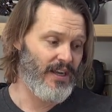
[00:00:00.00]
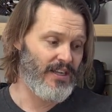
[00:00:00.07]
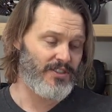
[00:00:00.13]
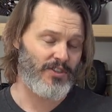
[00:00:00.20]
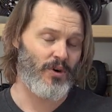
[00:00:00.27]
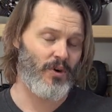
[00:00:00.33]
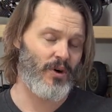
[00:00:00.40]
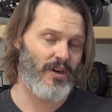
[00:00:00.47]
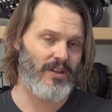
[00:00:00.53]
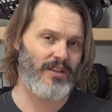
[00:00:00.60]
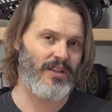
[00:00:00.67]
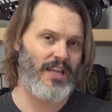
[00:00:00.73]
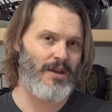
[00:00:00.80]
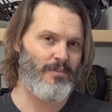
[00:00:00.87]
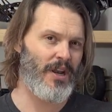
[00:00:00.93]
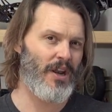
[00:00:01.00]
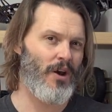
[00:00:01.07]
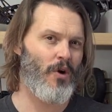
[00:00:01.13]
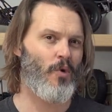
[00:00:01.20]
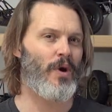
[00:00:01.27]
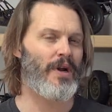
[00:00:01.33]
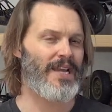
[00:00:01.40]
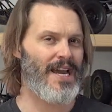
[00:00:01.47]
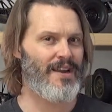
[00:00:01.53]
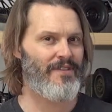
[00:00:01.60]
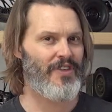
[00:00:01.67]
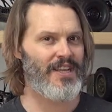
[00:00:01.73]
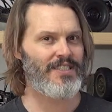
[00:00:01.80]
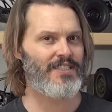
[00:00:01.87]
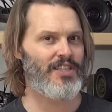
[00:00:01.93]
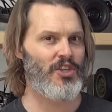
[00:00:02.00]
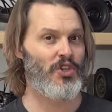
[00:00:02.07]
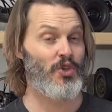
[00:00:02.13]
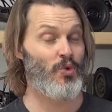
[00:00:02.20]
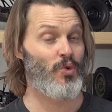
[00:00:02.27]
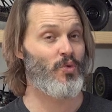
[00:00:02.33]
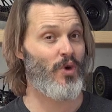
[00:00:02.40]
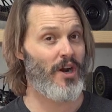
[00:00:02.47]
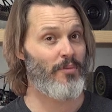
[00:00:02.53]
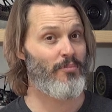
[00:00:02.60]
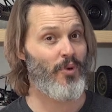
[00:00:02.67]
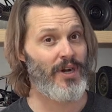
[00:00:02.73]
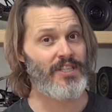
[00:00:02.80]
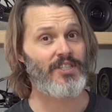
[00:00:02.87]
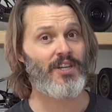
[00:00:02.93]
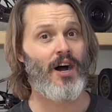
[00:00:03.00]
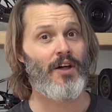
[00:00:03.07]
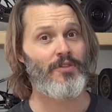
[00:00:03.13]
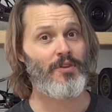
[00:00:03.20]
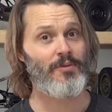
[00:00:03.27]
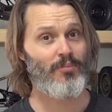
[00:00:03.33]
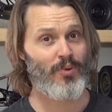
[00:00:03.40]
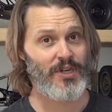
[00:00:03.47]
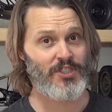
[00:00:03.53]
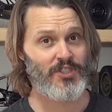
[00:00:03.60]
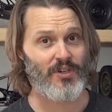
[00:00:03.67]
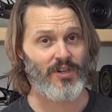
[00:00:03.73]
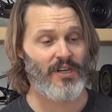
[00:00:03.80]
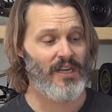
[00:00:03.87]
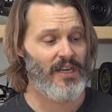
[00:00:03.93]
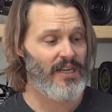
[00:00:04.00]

So let me know what kind of things that you would want to print on the printer.